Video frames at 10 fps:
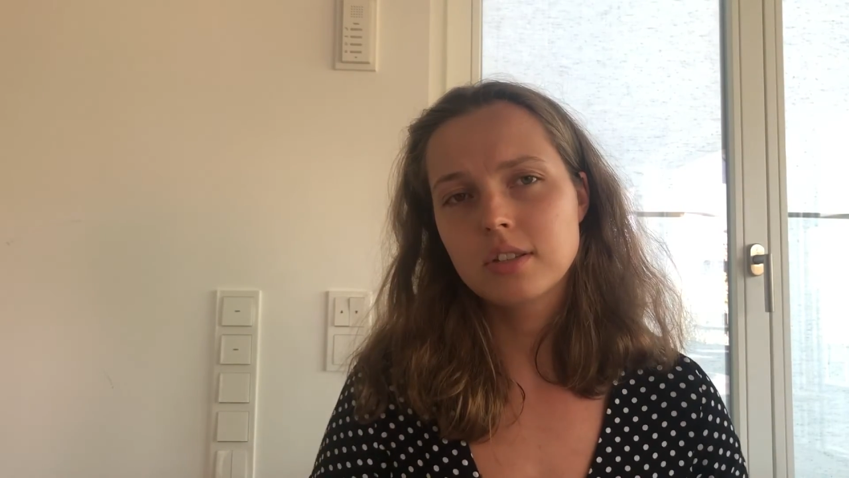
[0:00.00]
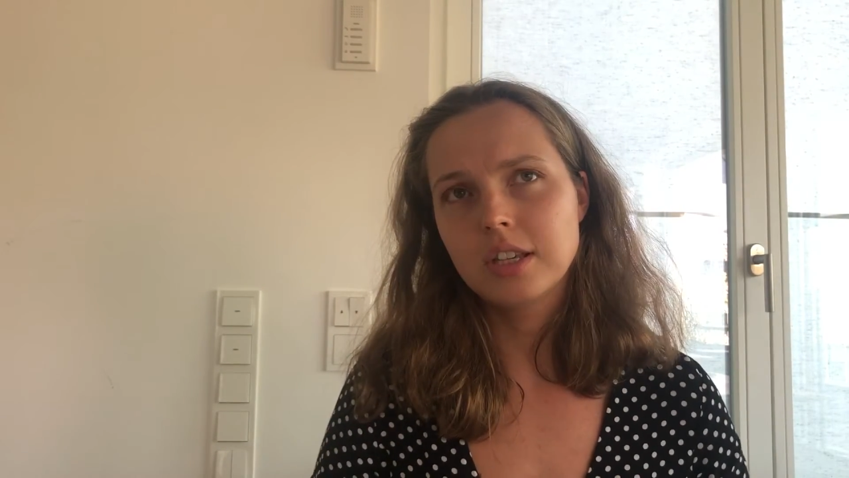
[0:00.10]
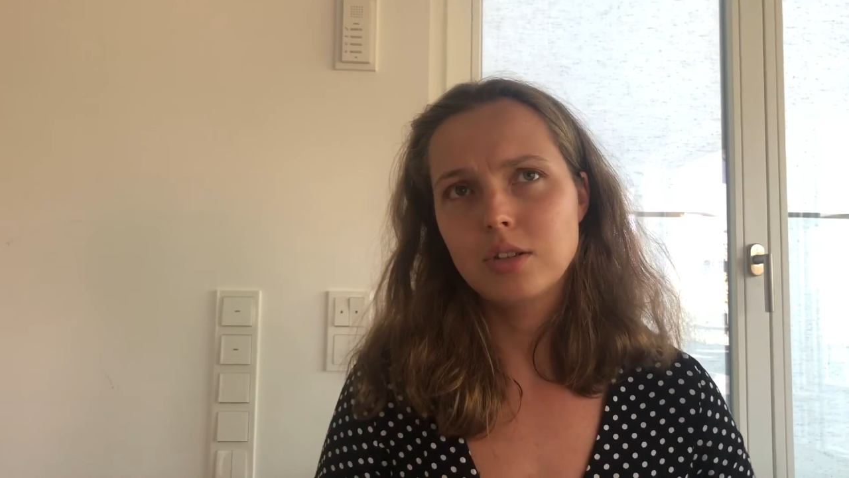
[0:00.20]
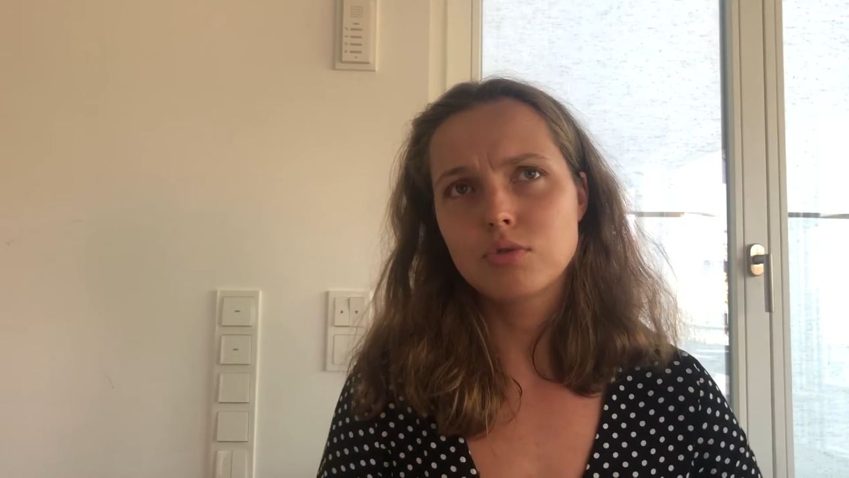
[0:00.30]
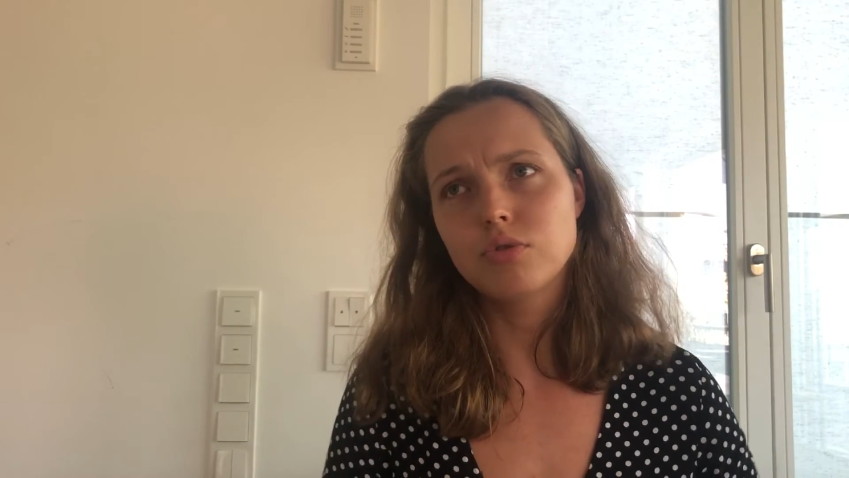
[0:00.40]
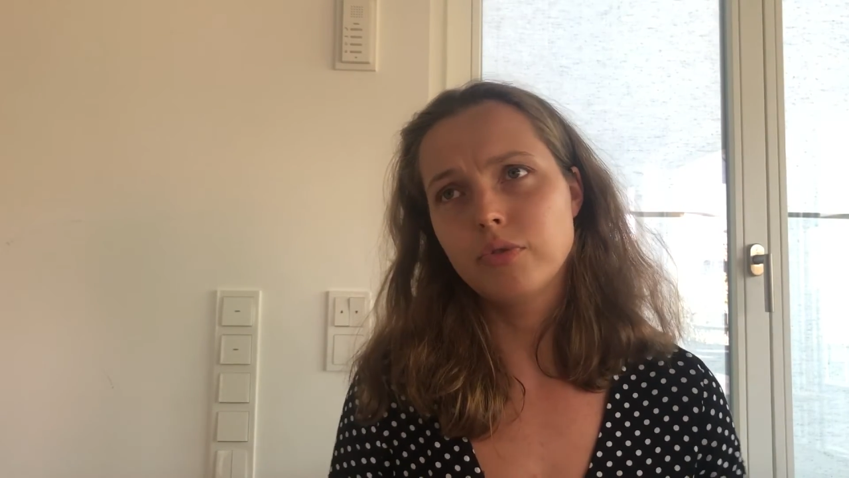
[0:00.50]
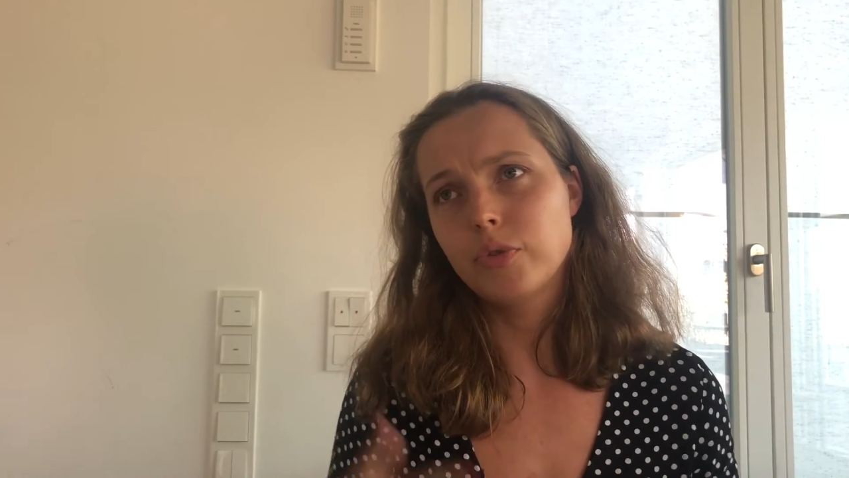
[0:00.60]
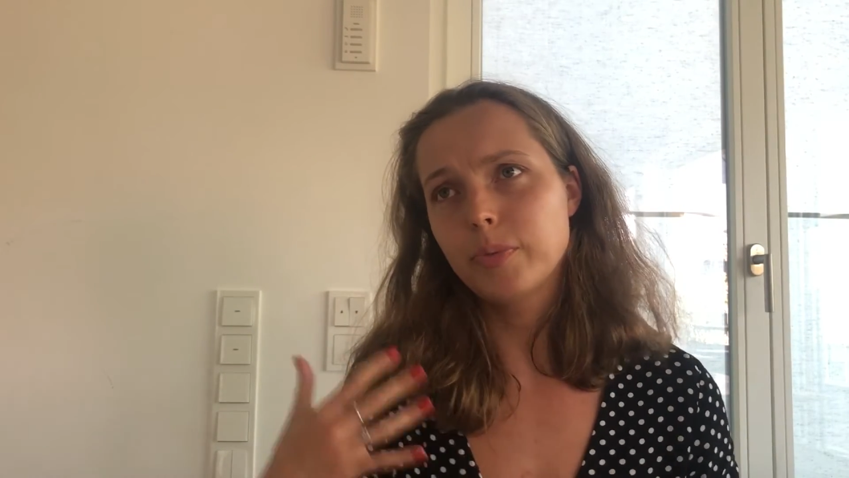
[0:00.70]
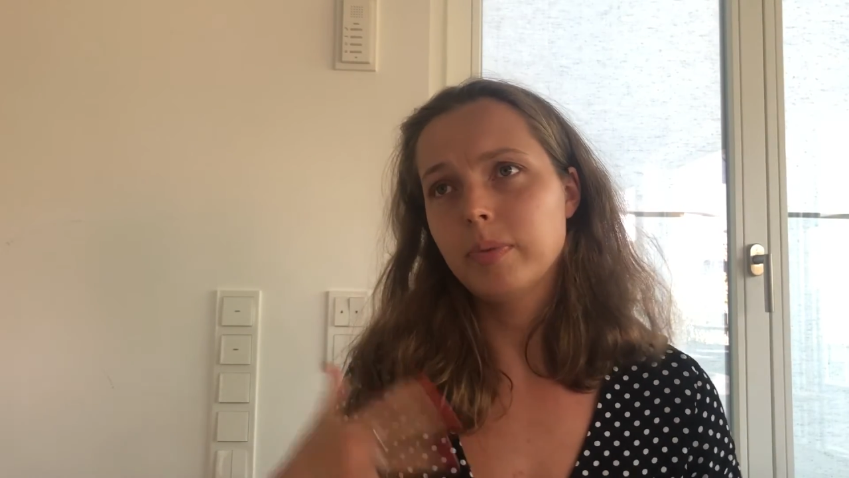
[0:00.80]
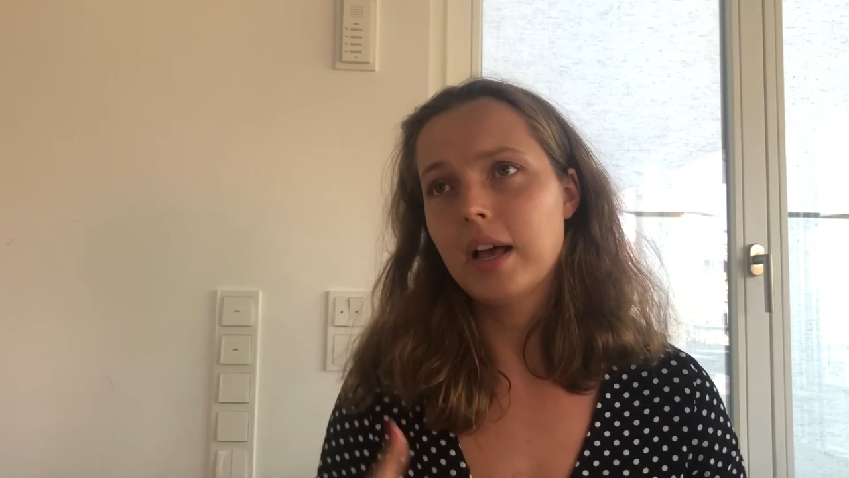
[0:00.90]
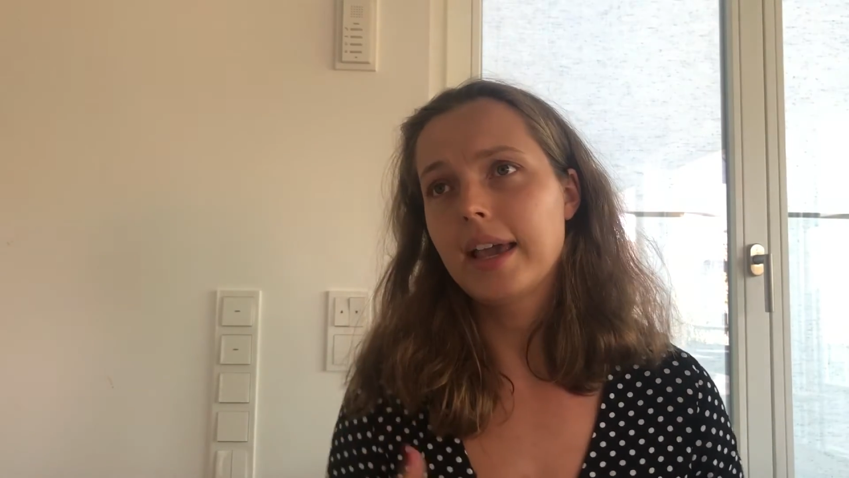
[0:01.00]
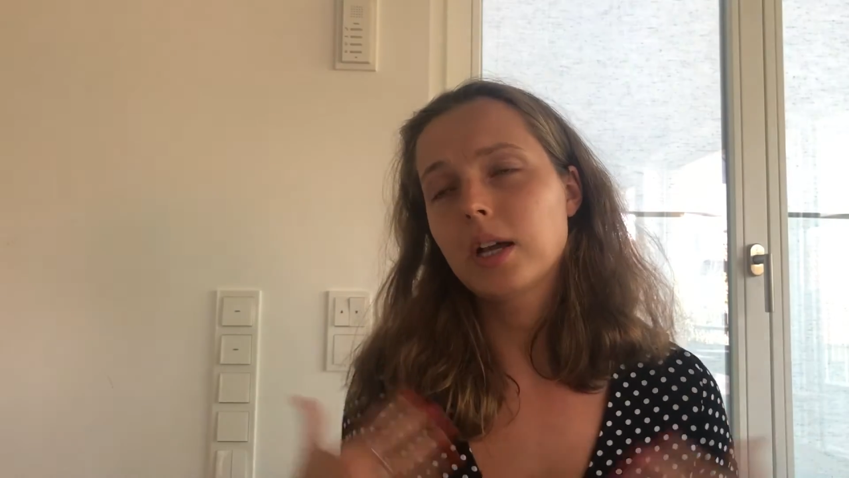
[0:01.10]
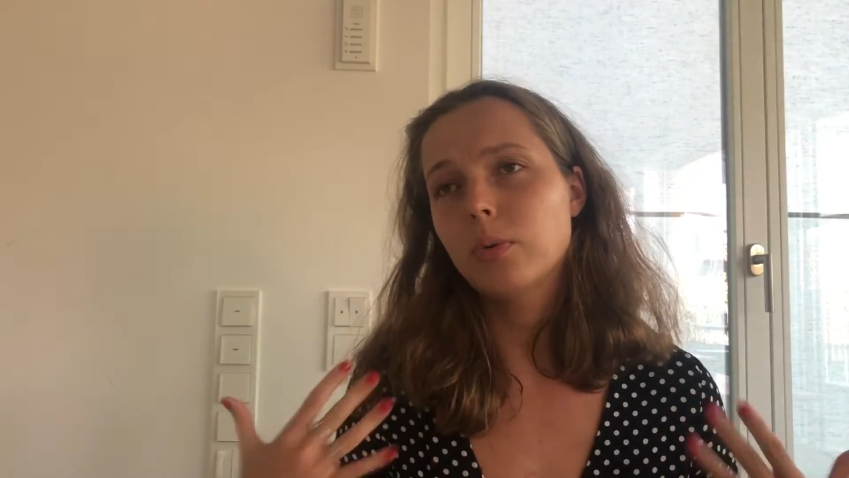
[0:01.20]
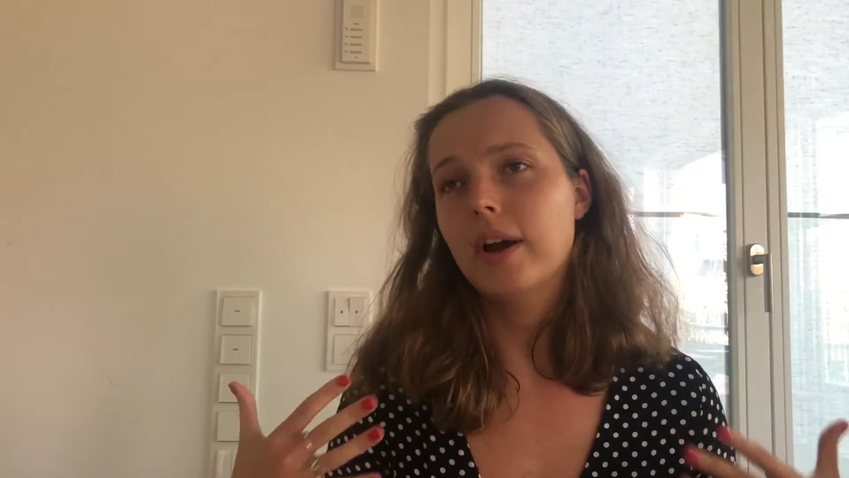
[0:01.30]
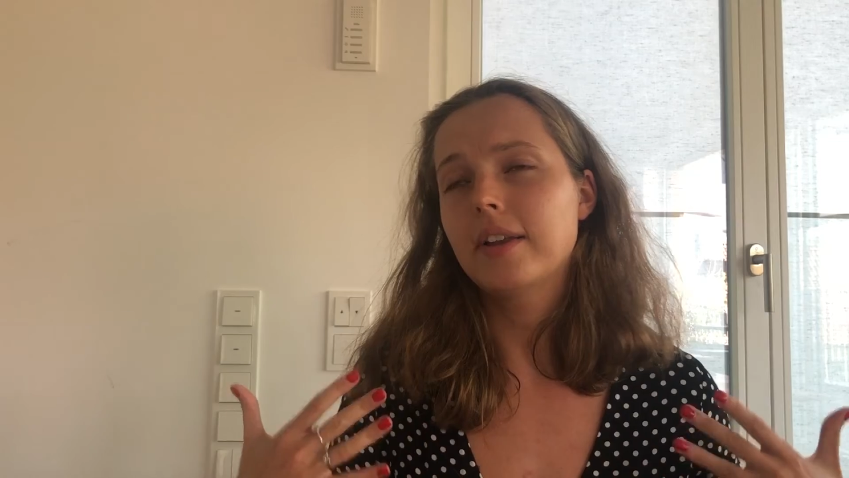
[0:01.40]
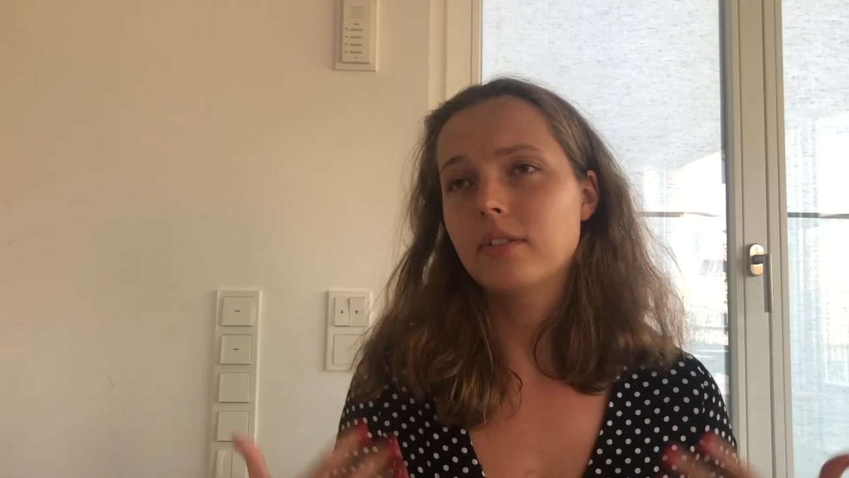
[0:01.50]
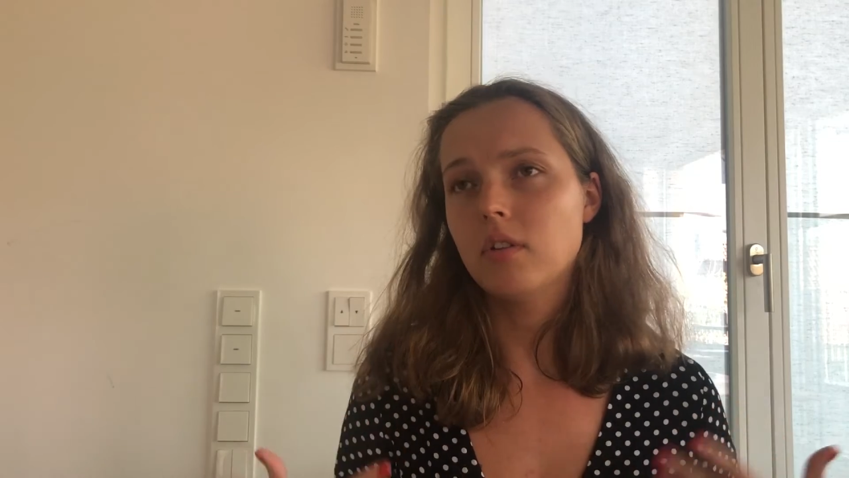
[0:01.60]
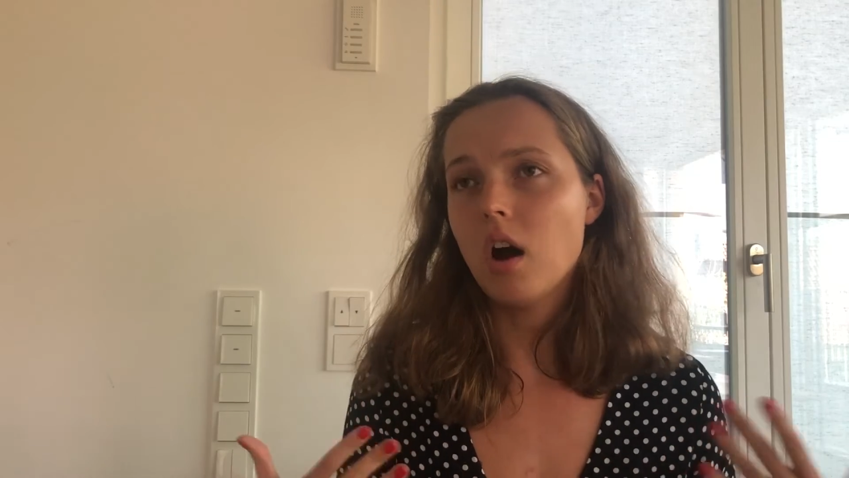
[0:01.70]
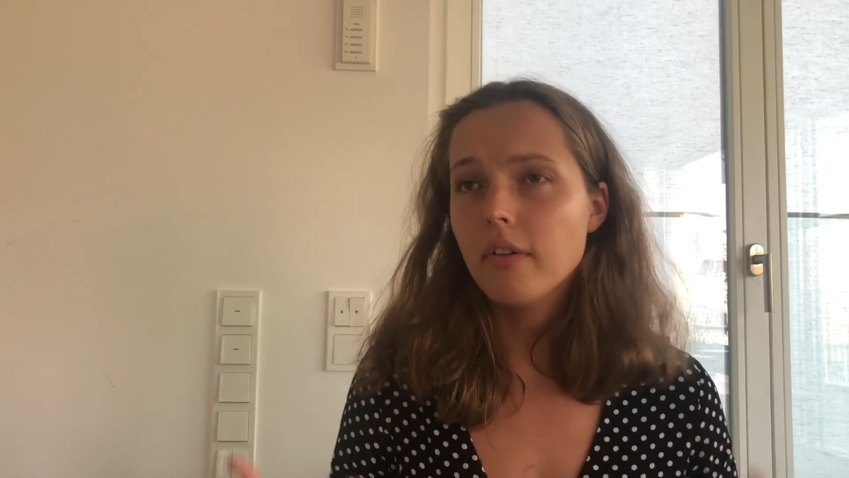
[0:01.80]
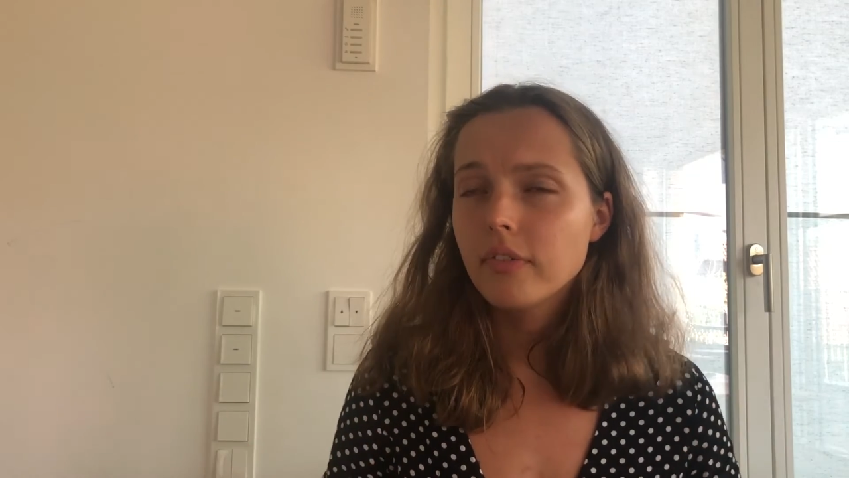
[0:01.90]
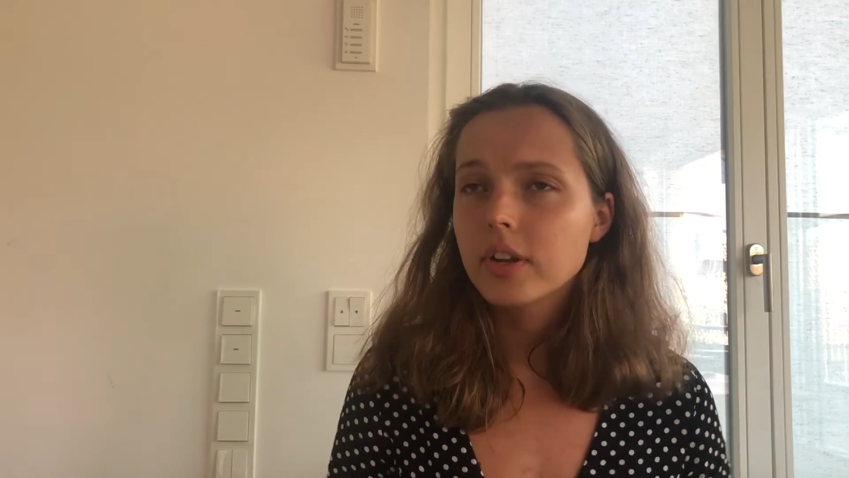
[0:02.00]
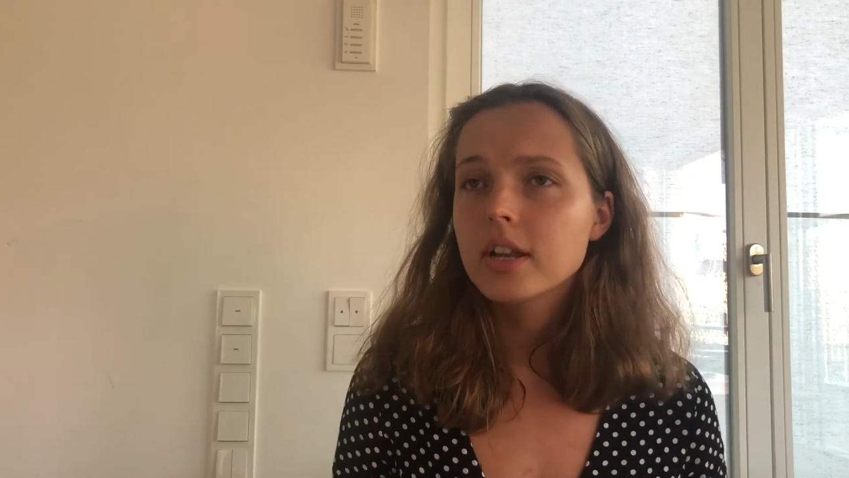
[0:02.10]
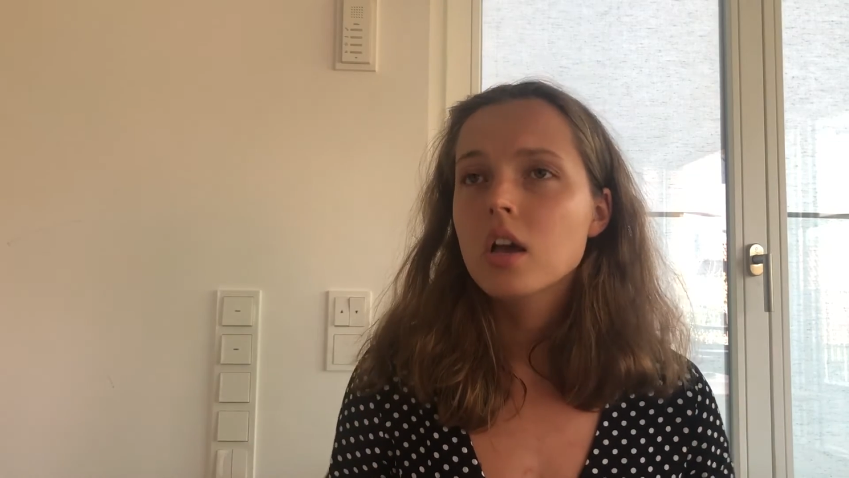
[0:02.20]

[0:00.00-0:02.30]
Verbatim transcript: They usually reply quite often.